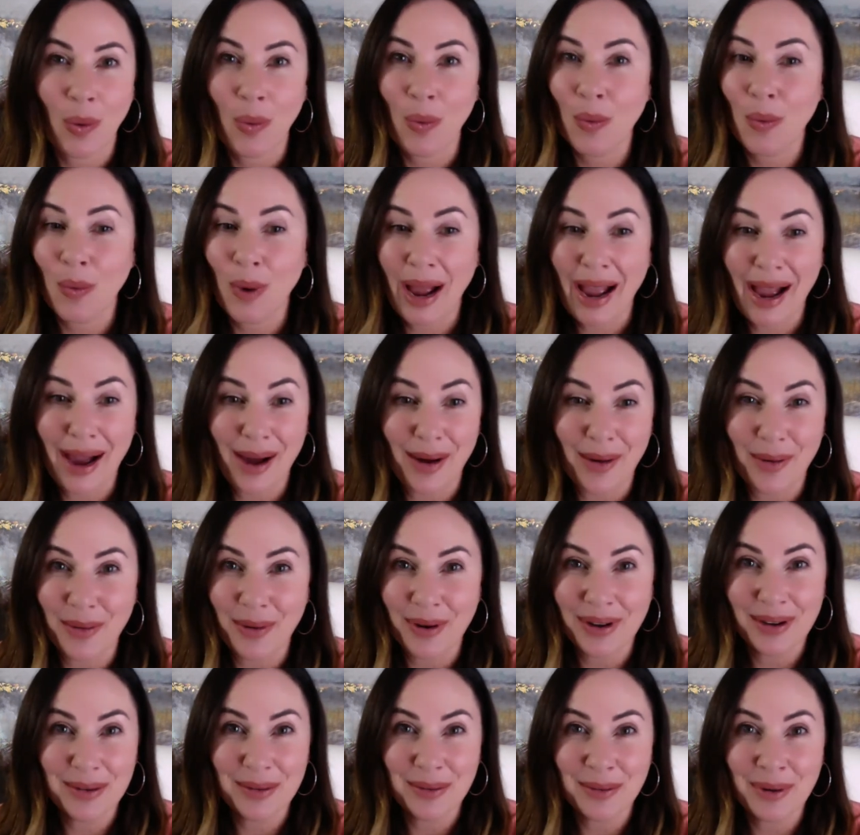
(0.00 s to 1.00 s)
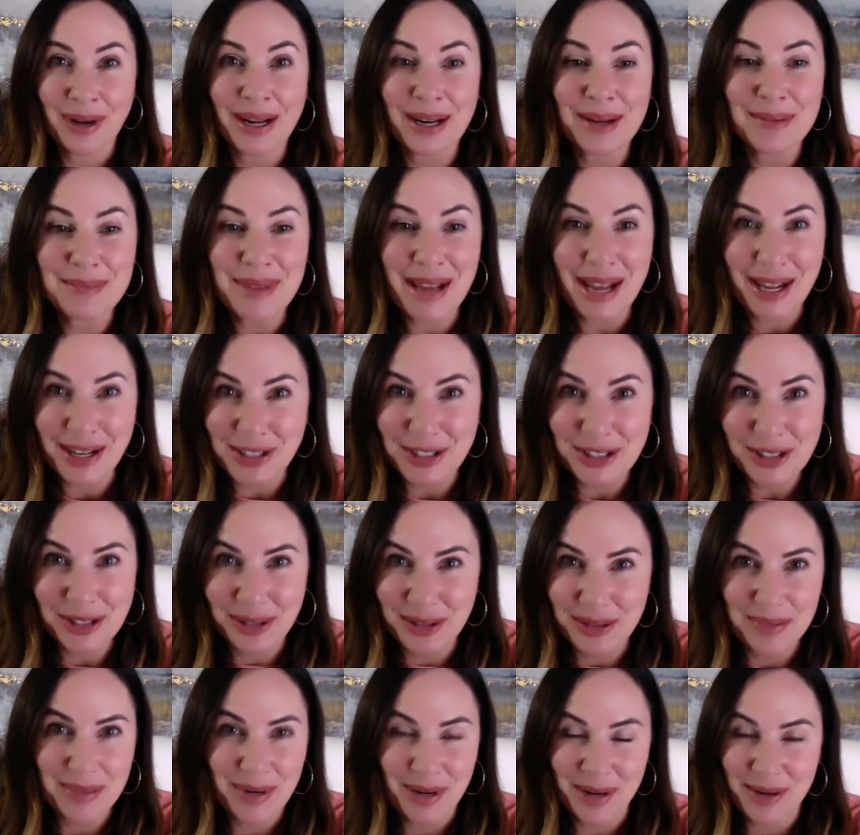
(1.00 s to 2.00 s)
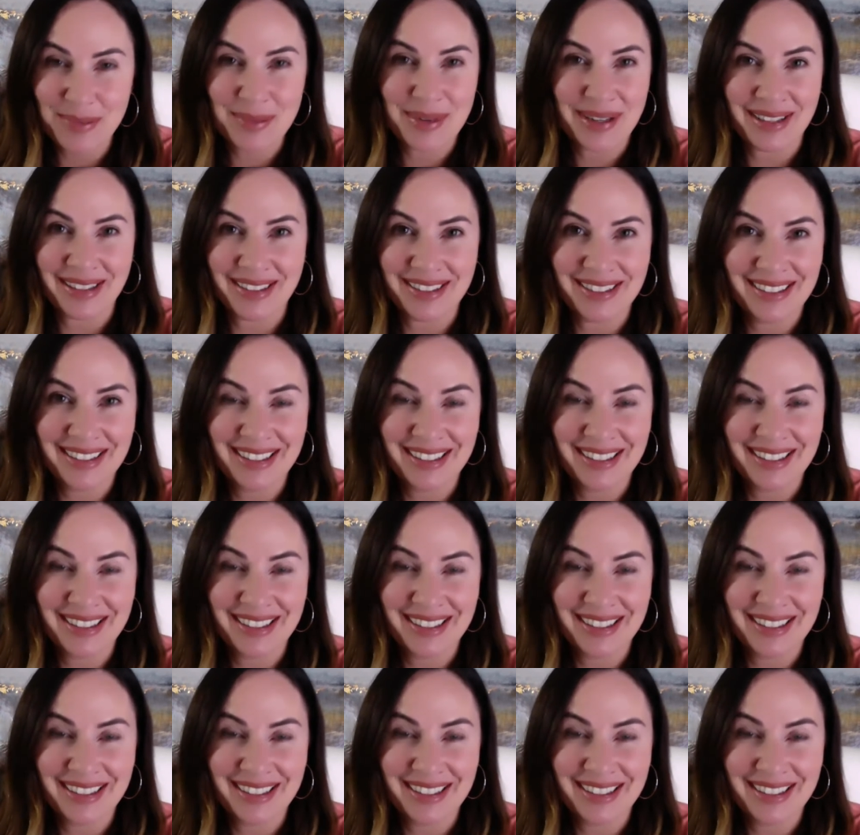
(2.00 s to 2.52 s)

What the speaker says: Wow, what a magical moment.